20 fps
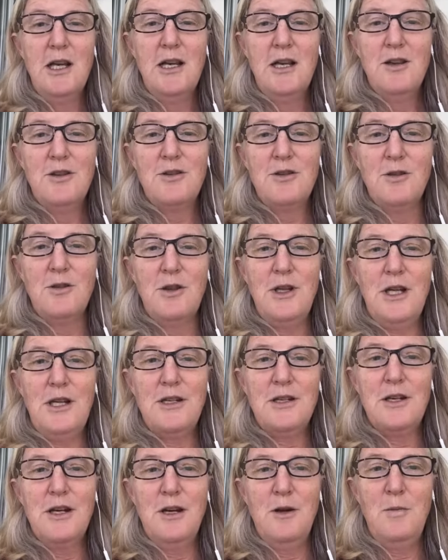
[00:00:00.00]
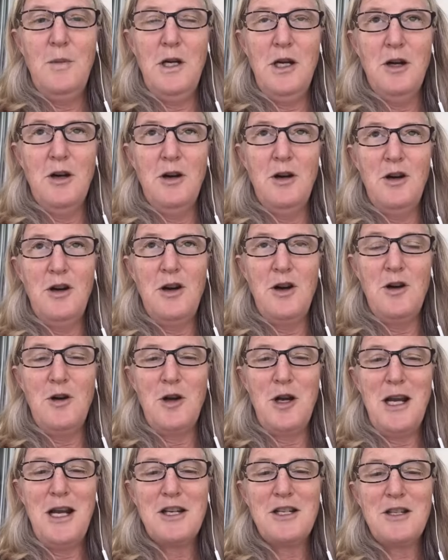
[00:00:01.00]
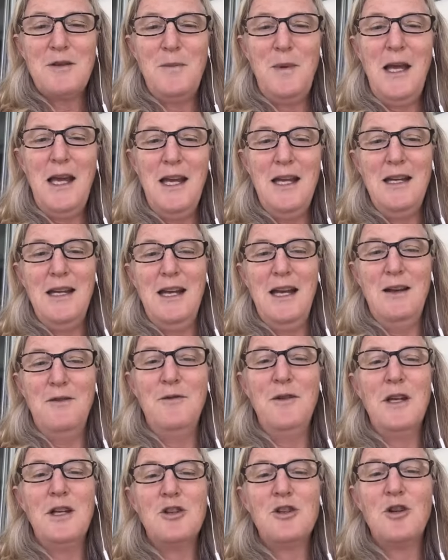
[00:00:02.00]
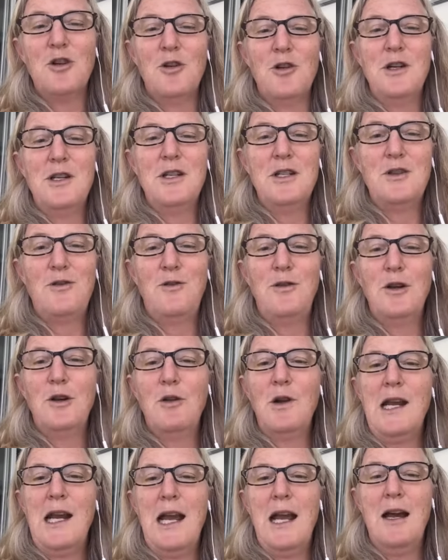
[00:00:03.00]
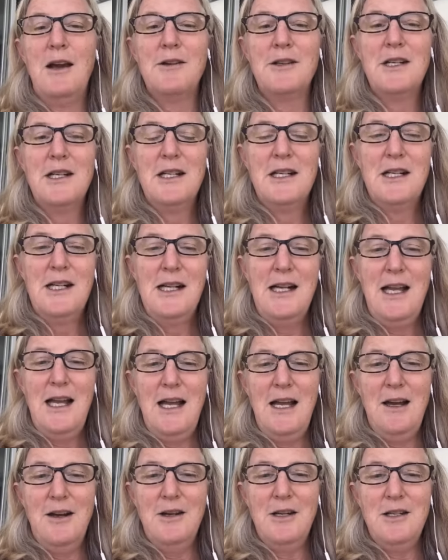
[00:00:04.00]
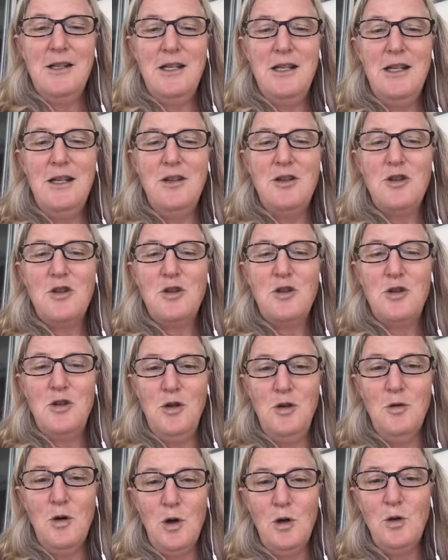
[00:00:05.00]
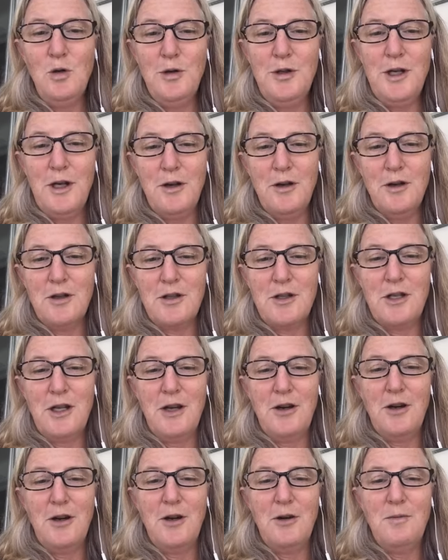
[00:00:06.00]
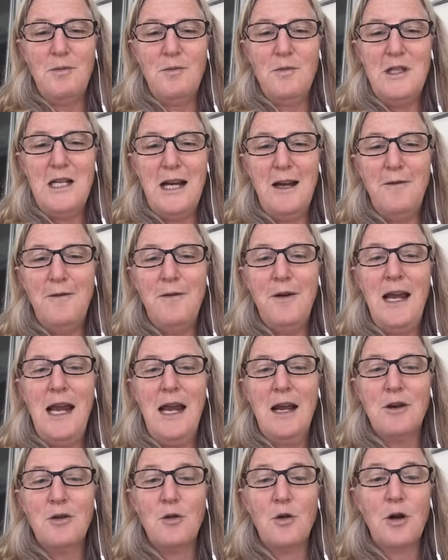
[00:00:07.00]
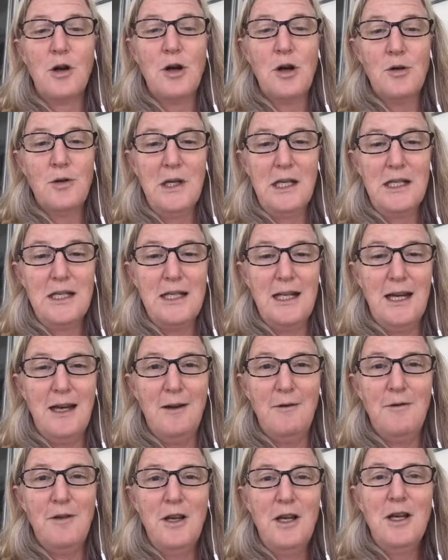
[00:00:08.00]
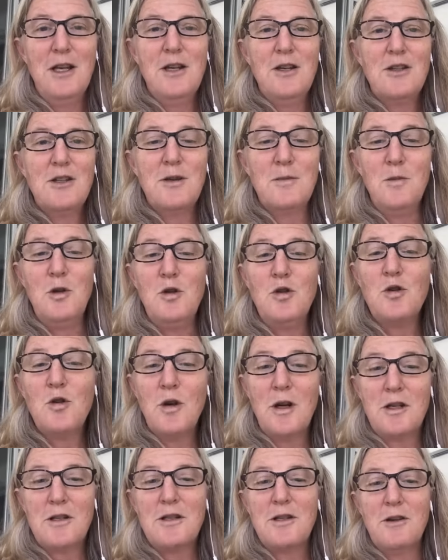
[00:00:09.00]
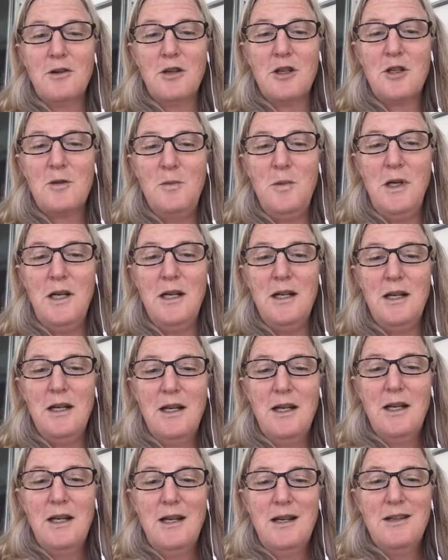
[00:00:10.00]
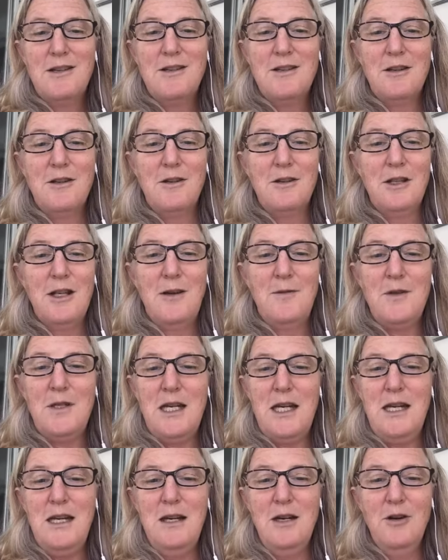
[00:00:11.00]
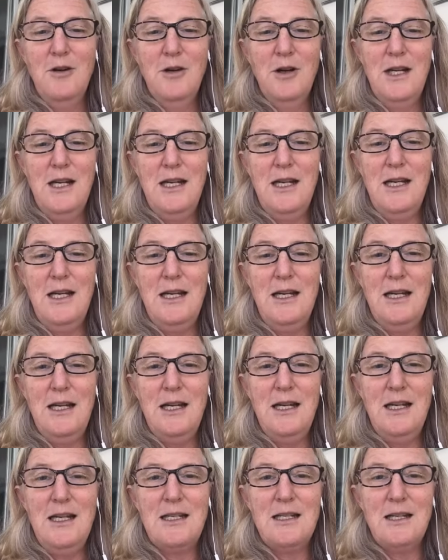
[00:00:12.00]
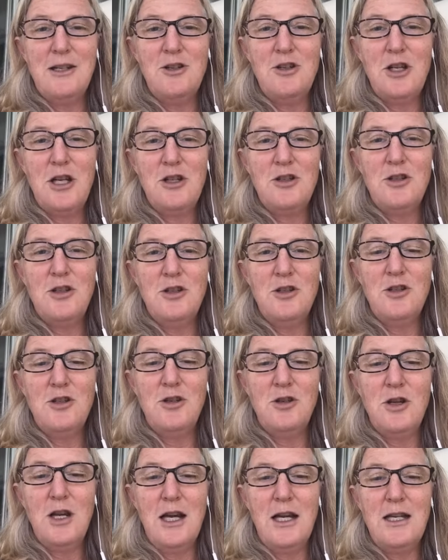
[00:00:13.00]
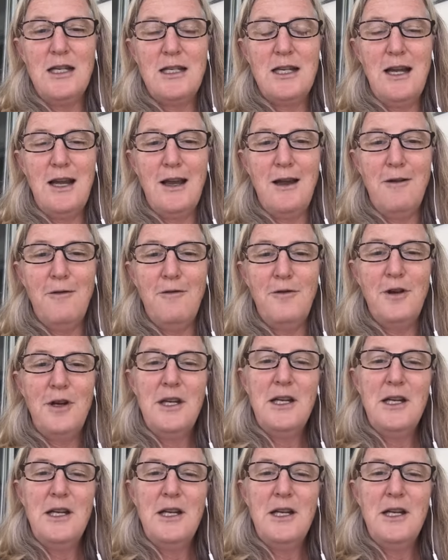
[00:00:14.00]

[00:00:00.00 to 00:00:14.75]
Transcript: So that's going to be our next pet adventure, is figuring out how to teach two old dogs that are deaf and or going deaf some new tricks, so to speak. So love to hear any suggestions you guys have